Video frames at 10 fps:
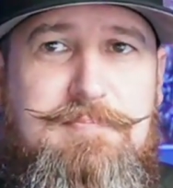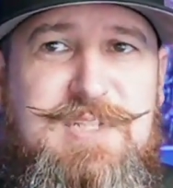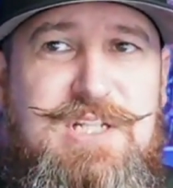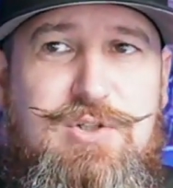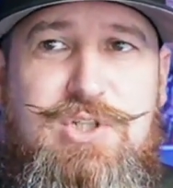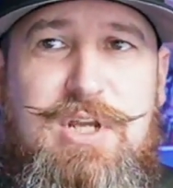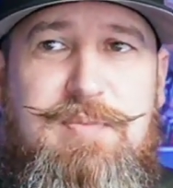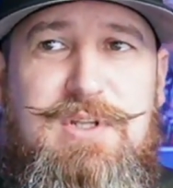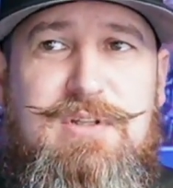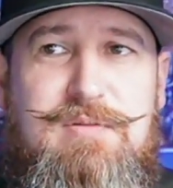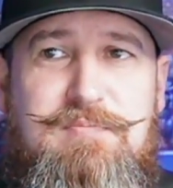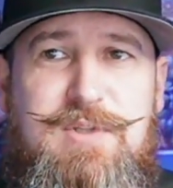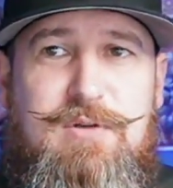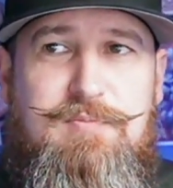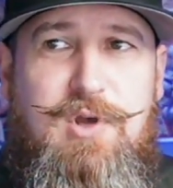Did you step
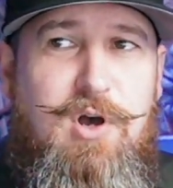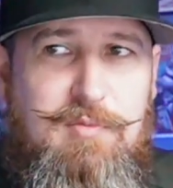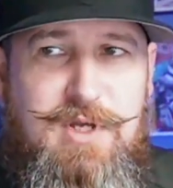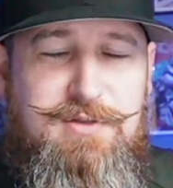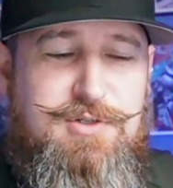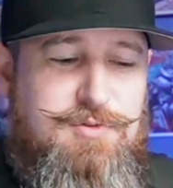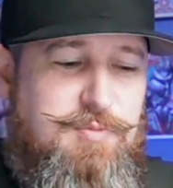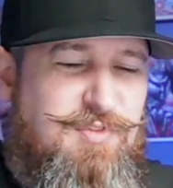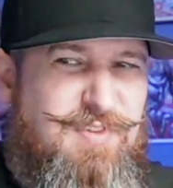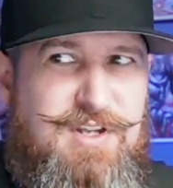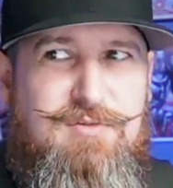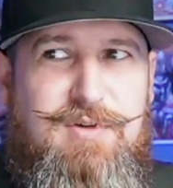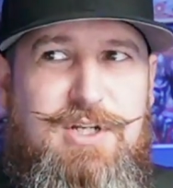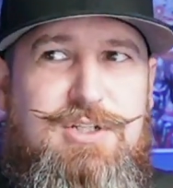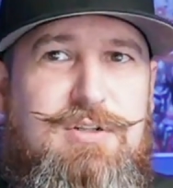into, calm others or provide
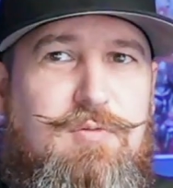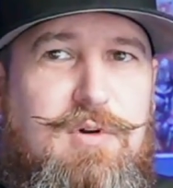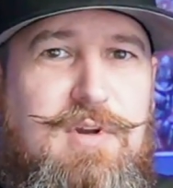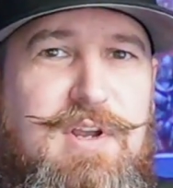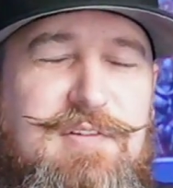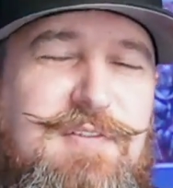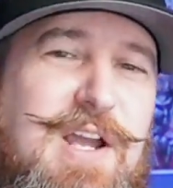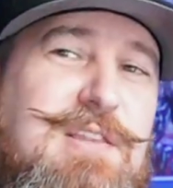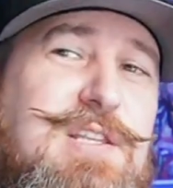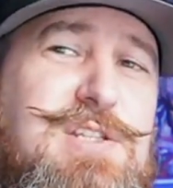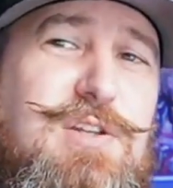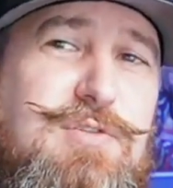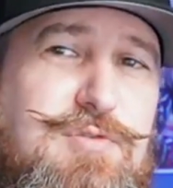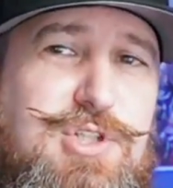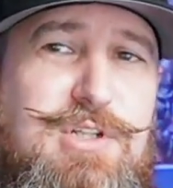direction or find the
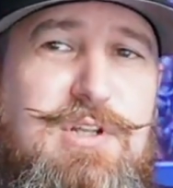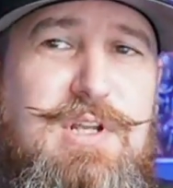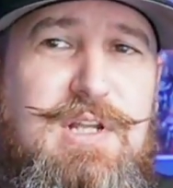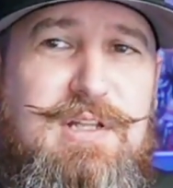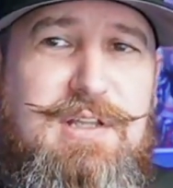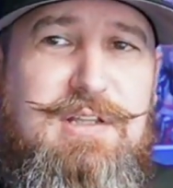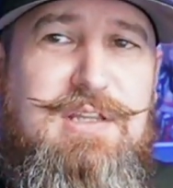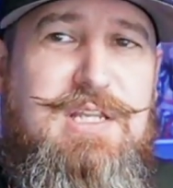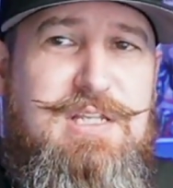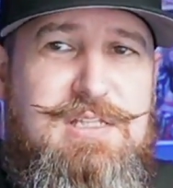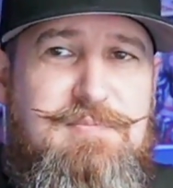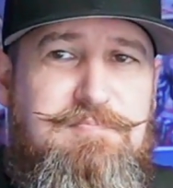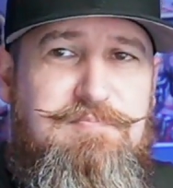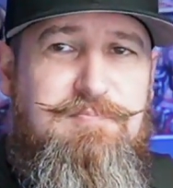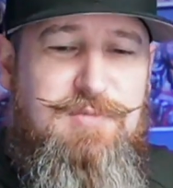solution? These
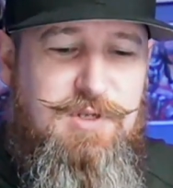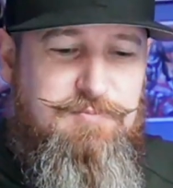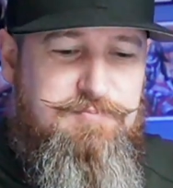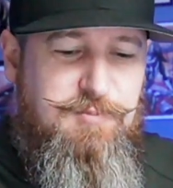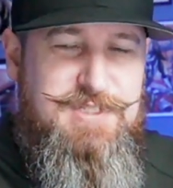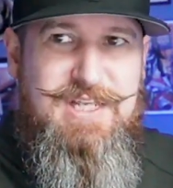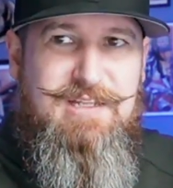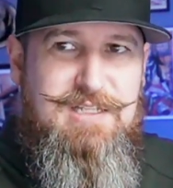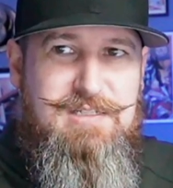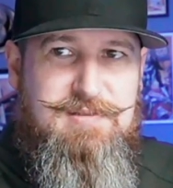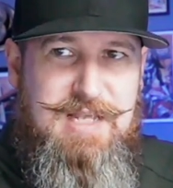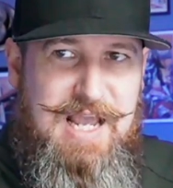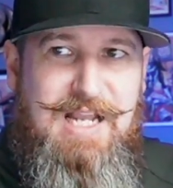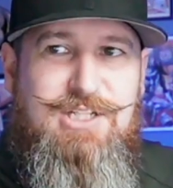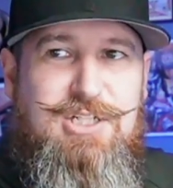once again, these
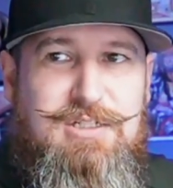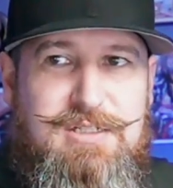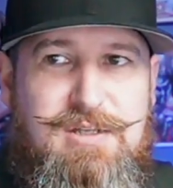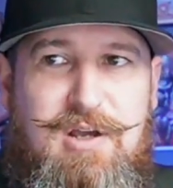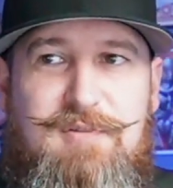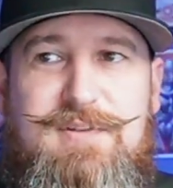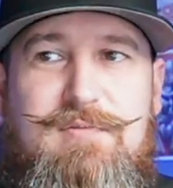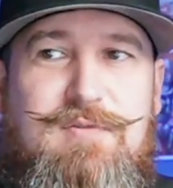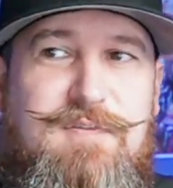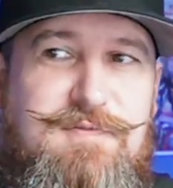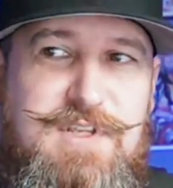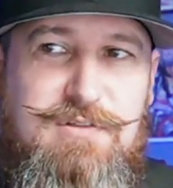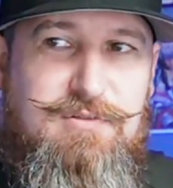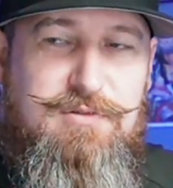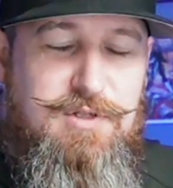actions often
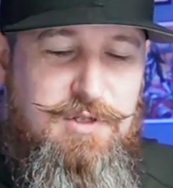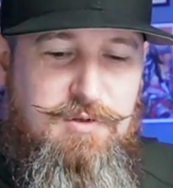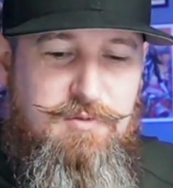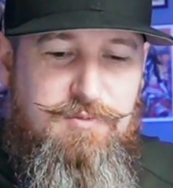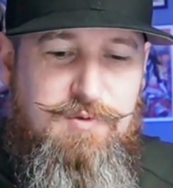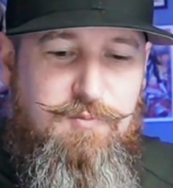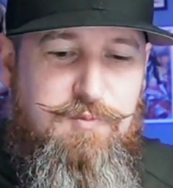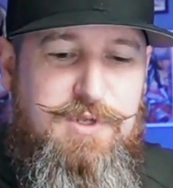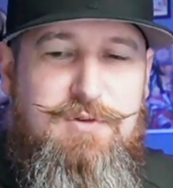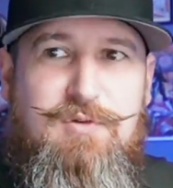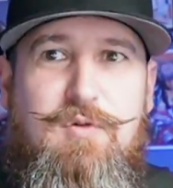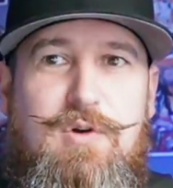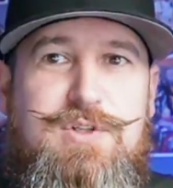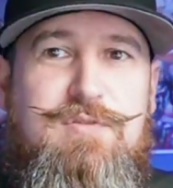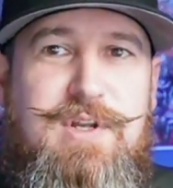reveal what your
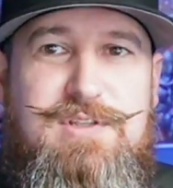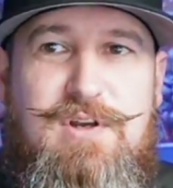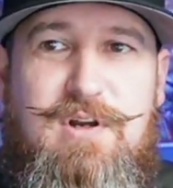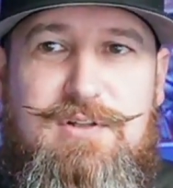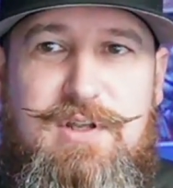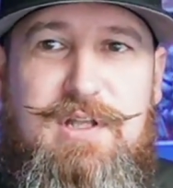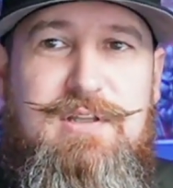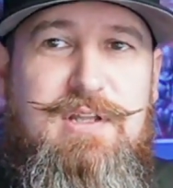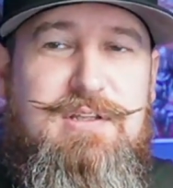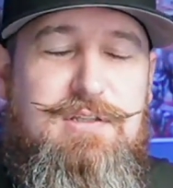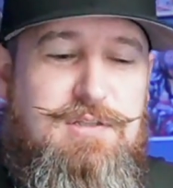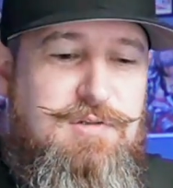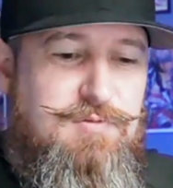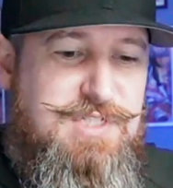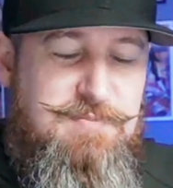core strengths are. And then
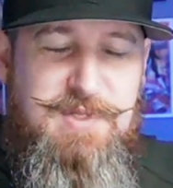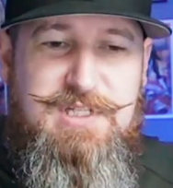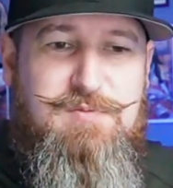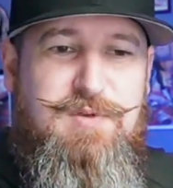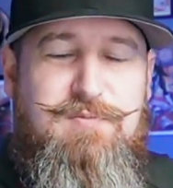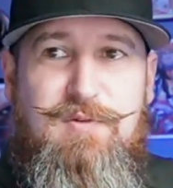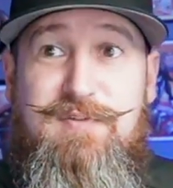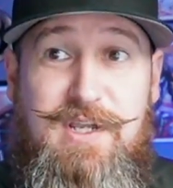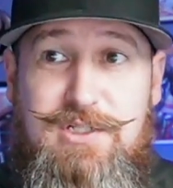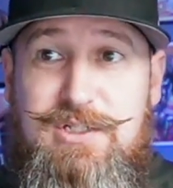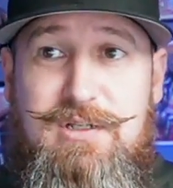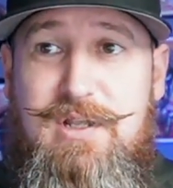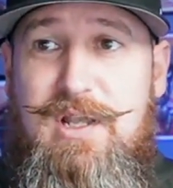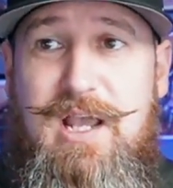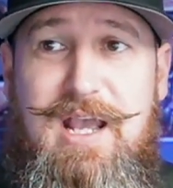you deepen this with reflection,
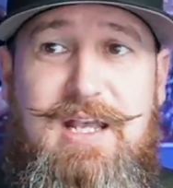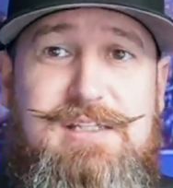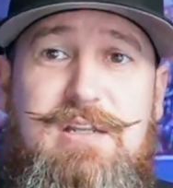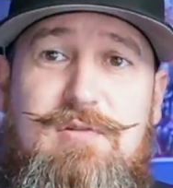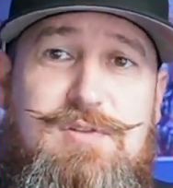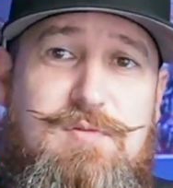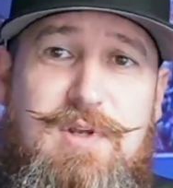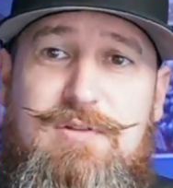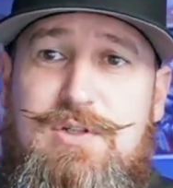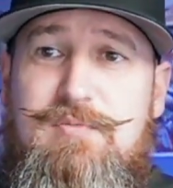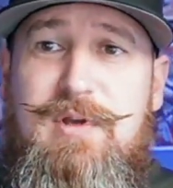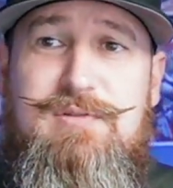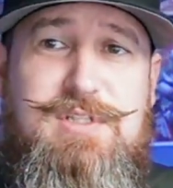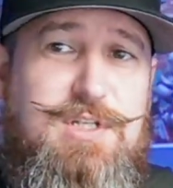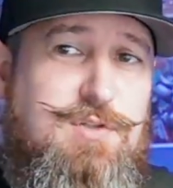asking those around you
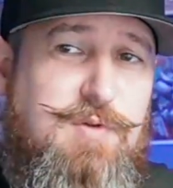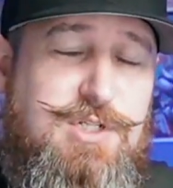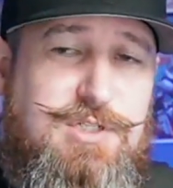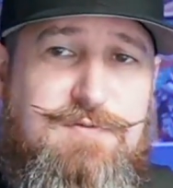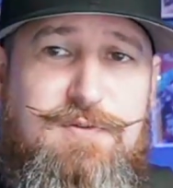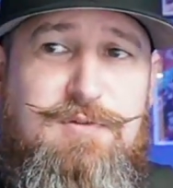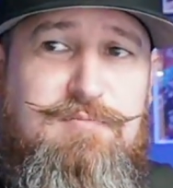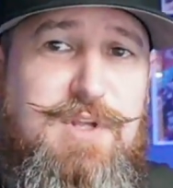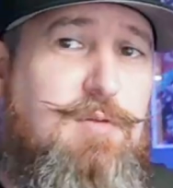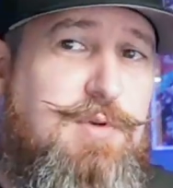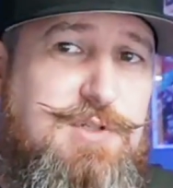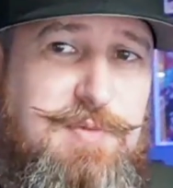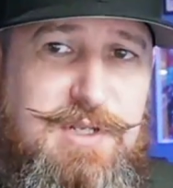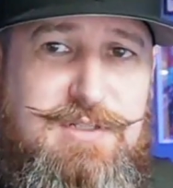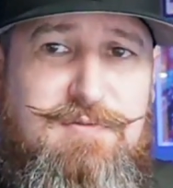about situations for their
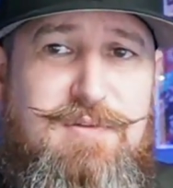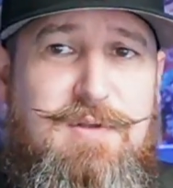perspective.